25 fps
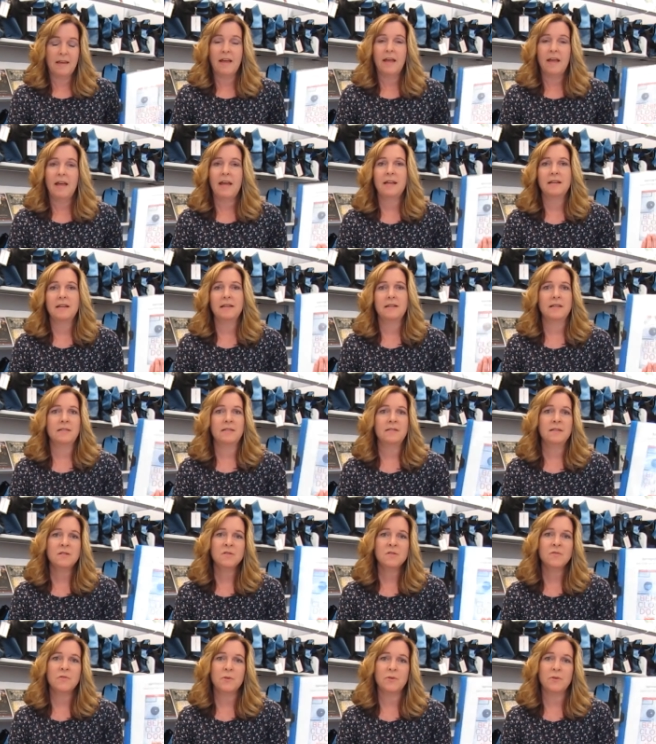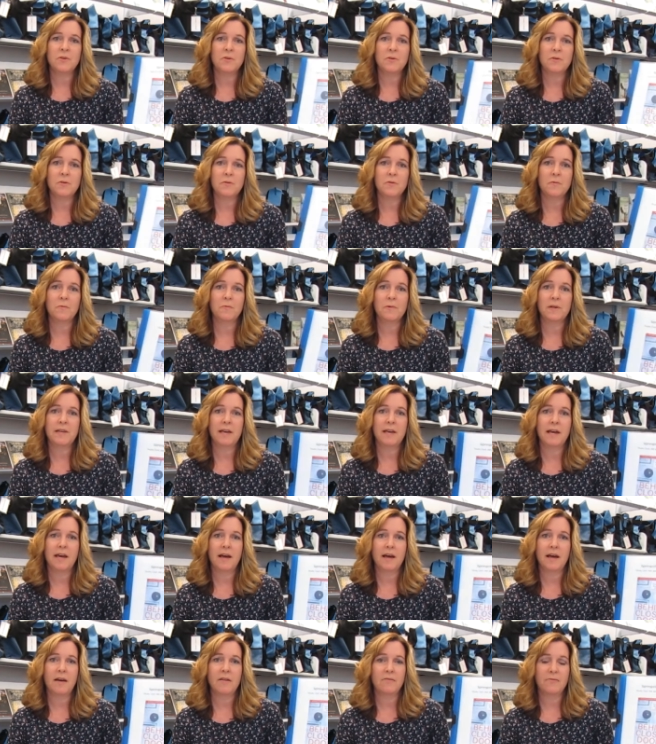And in this folder, we
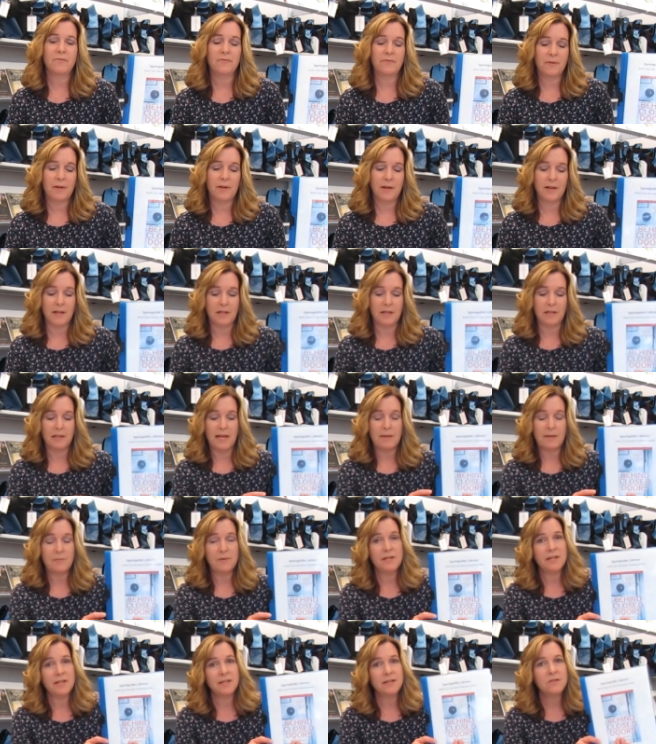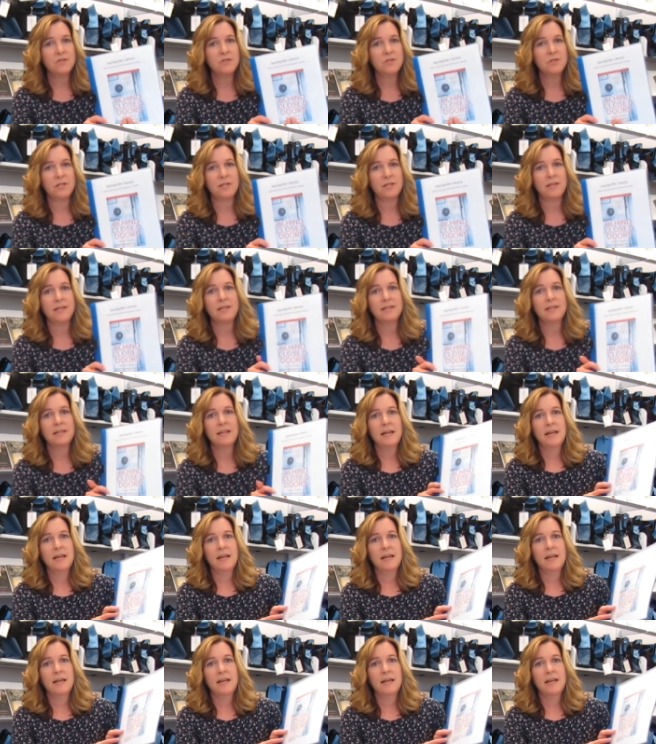have a laminated sheet